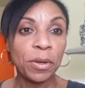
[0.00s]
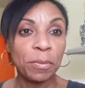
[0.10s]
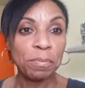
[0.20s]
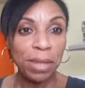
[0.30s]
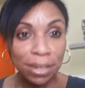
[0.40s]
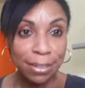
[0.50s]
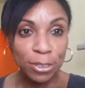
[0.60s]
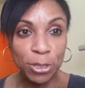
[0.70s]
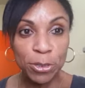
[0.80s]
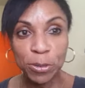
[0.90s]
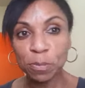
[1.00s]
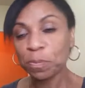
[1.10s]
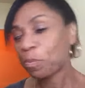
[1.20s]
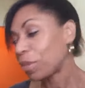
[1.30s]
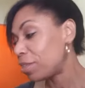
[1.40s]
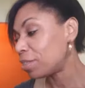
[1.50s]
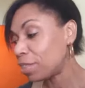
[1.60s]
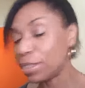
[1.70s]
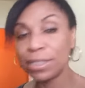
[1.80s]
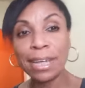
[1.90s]
making soup,
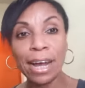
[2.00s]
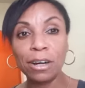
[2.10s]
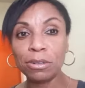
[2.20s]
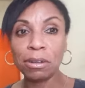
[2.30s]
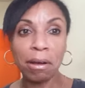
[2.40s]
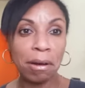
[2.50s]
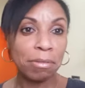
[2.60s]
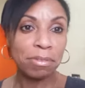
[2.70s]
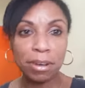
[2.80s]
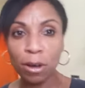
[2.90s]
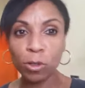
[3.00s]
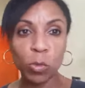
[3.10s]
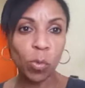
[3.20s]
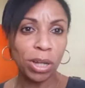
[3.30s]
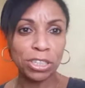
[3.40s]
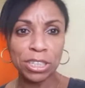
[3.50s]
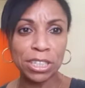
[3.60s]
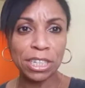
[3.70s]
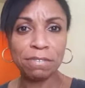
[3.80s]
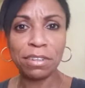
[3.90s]
sitting down on the couch watching
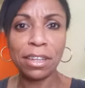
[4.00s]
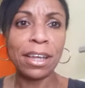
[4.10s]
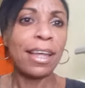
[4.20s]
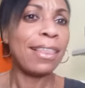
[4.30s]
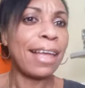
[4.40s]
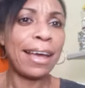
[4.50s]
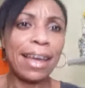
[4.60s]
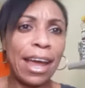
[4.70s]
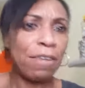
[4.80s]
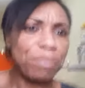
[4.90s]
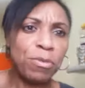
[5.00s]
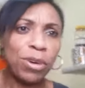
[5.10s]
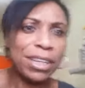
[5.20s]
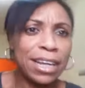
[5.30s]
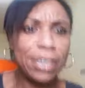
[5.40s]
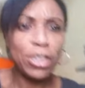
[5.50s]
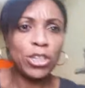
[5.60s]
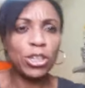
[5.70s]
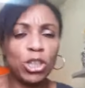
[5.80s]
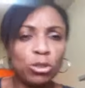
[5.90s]
TV like everyone else,
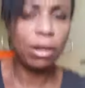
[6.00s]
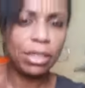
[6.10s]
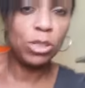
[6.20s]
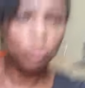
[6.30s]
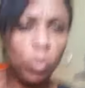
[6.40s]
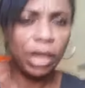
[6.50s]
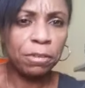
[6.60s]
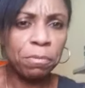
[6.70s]
trying to wait